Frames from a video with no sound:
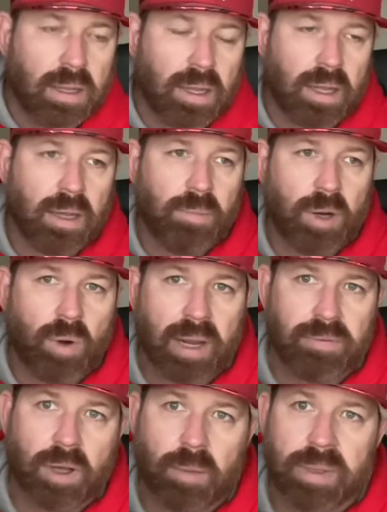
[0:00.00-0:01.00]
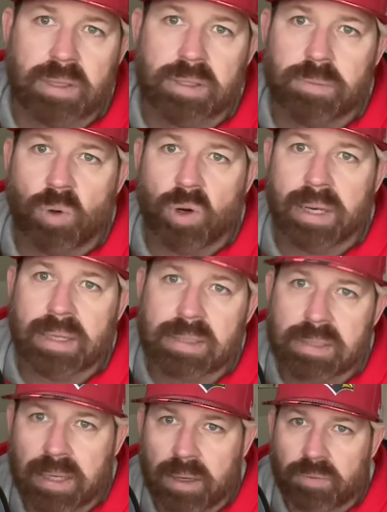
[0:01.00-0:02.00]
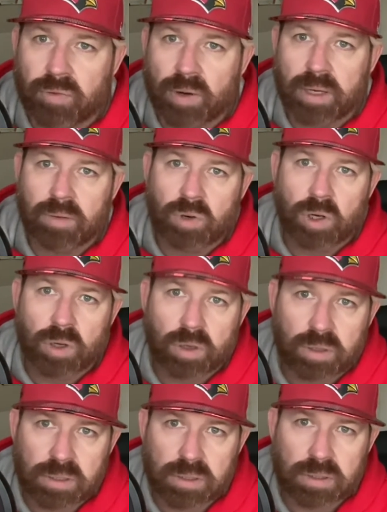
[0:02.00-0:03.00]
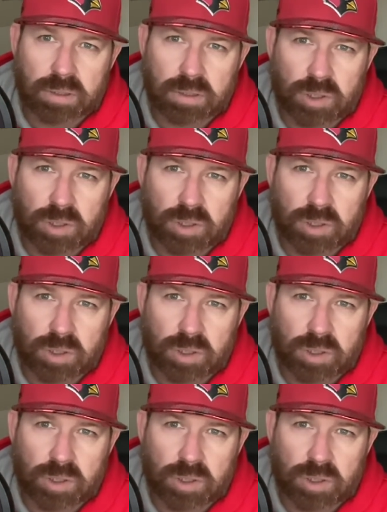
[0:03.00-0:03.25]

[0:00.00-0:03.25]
Uh, my wife called me this morning and said a friend of hers,